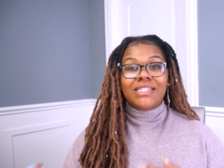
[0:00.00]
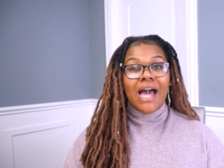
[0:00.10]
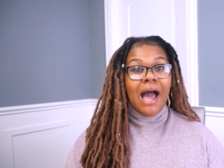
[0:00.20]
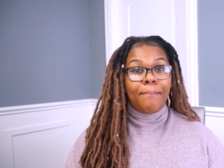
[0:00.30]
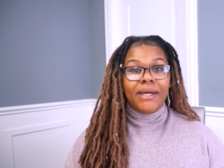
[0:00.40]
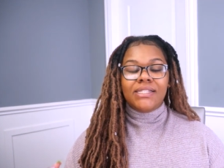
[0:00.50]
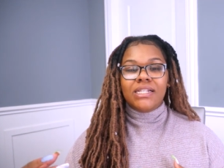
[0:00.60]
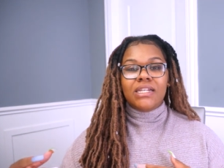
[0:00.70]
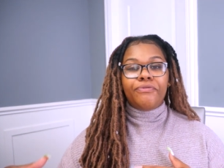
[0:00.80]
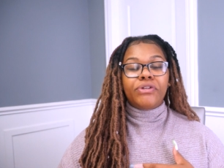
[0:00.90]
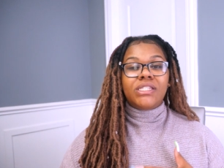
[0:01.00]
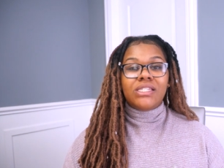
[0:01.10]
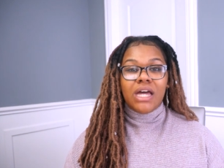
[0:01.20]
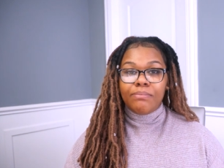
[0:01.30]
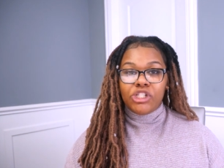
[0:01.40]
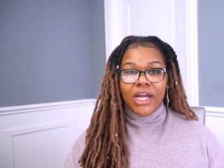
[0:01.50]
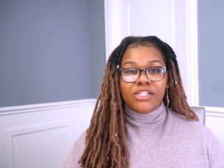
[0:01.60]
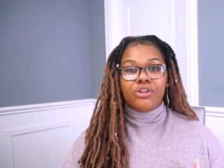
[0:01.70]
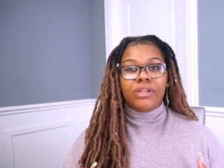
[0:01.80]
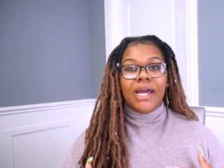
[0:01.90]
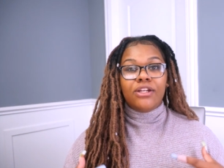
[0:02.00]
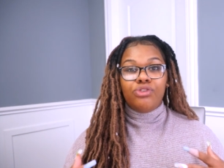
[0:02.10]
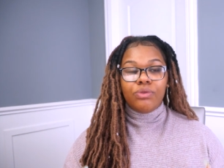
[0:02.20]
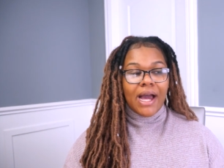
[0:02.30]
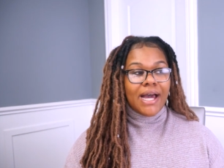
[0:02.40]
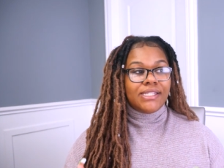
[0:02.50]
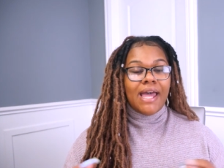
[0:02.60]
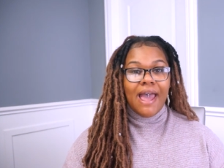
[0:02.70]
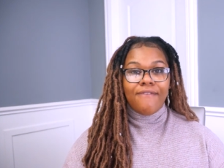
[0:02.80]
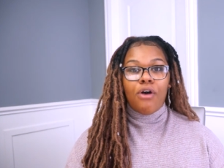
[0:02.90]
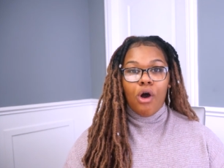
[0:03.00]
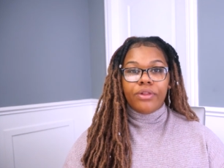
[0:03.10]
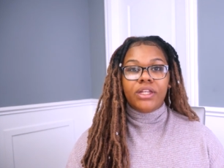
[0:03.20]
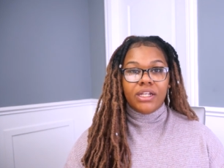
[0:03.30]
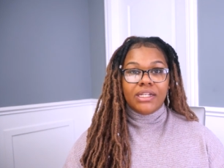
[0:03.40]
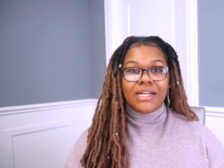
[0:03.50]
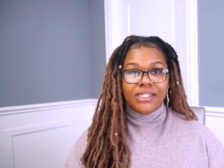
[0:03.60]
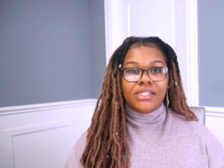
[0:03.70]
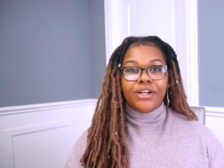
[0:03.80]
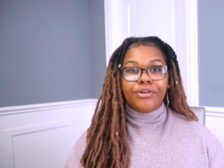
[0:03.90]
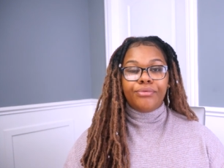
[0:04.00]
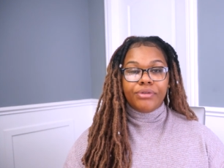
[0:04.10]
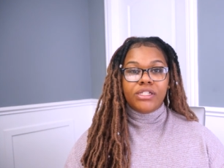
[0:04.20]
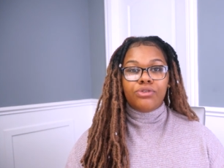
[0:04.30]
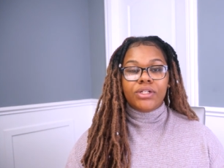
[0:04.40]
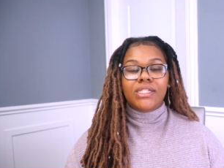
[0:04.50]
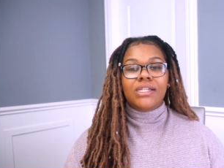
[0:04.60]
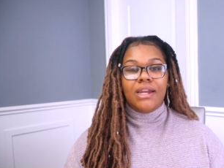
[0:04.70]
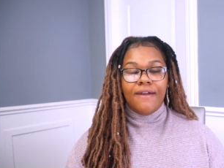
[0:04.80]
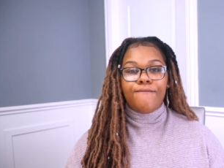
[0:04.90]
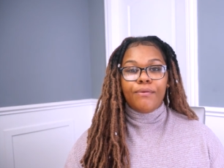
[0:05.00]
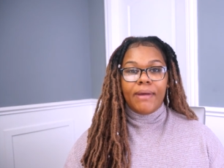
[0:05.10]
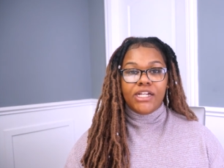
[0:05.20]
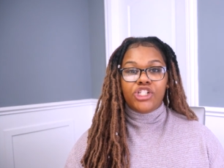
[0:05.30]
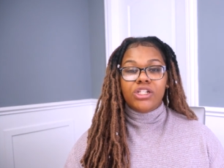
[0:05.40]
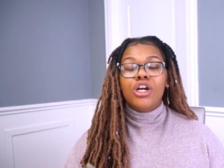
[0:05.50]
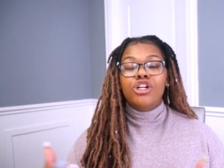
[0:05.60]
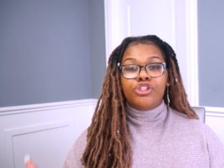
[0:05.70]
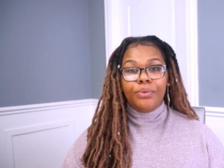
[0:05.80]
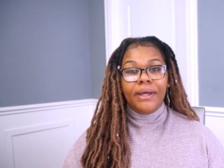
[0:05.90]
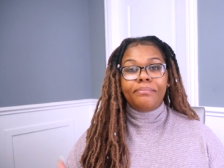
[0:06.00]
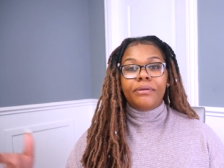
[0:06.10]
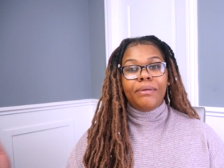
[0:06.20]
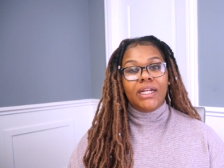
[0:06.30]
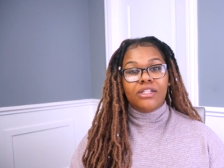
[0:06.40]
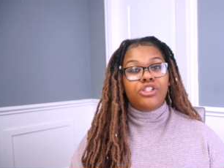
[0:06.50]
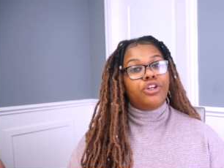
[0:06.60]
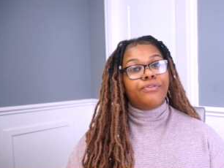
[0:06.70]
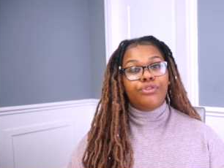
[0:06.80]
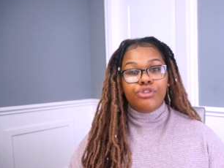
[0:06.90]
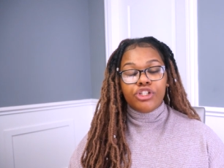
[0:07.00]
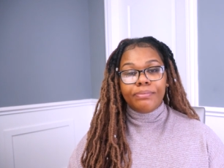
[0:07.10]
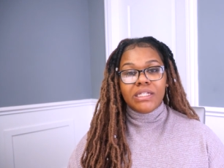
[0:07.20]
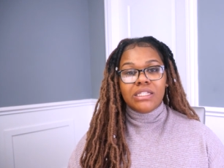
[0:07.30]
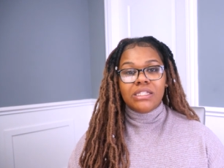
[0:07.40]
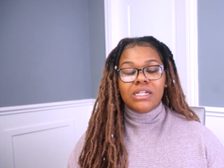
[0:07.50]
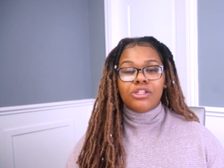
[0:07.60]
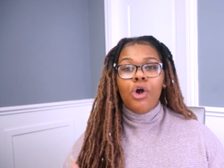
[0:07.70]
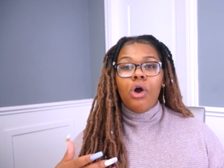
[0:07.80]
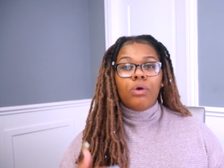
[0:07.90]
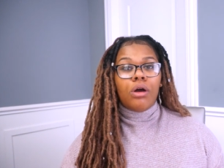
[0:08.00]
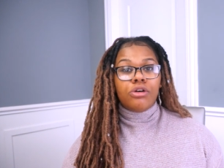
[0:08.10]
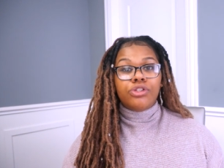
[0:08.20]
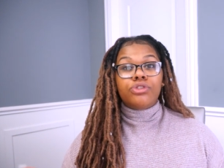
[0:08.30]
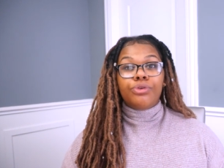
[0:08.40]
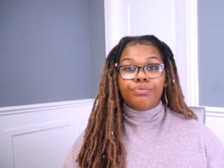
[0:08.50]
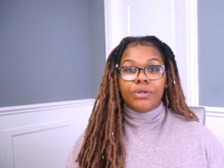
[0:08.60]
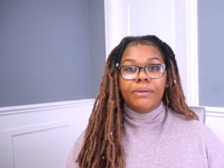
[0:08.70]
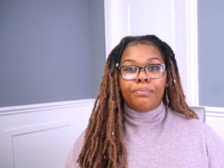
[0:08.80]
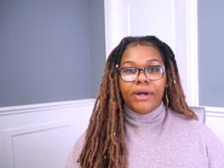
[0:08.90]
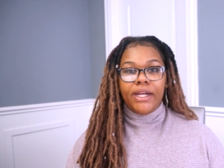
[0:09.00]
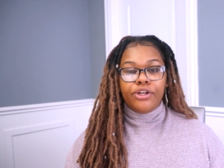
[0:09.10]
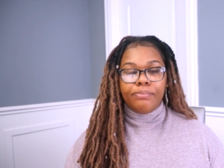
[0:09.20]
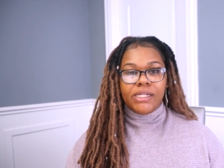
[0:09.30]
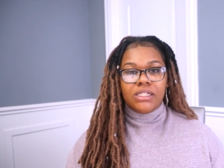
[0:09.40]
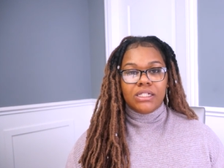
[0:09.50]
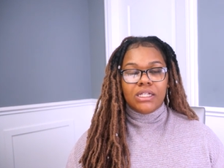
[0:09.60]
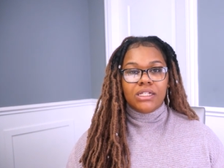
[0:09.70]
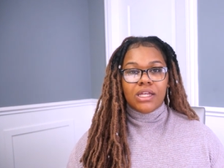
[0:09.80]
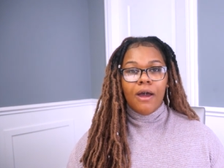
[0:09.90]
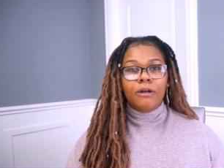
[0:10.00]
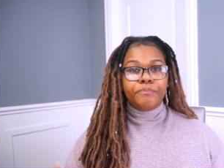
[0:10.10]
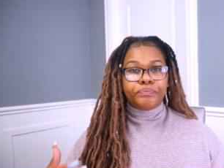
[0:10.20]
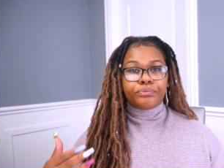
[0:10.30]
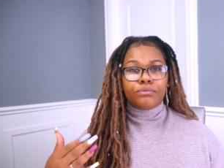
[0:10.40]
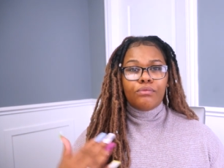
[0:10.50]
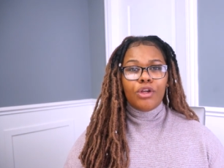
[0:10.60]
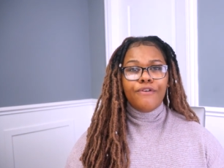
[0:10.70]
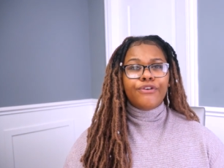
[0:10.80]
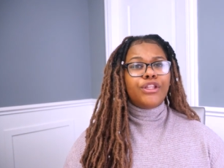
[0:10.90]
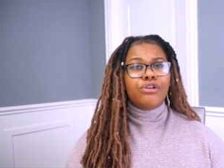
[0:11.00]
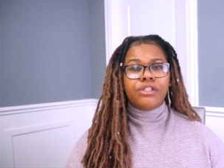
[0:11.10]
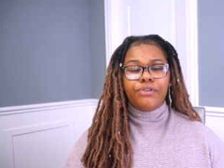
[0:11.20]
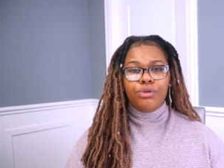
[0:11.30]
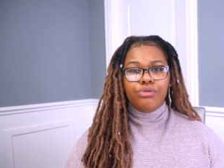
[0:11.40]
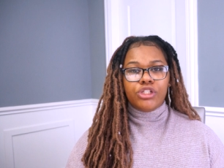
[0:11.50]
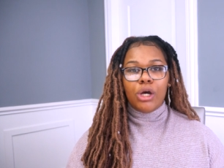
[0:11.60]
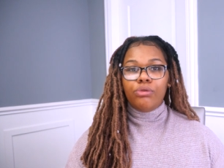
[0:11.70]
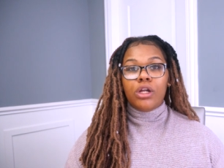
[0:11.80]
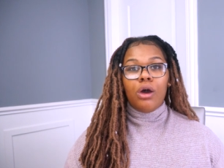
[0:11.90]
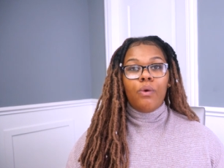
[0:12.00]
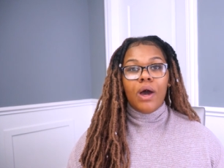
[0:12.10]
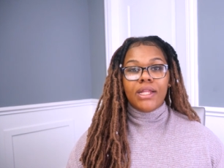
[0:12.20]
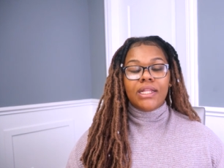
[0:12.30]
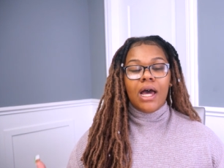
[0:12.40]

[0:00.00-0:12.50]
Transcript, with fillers: topics and different subjects so that you guys have all the necessary resources and information to implement into your future businesses or also to rebrand your businesses for those of you who don't know,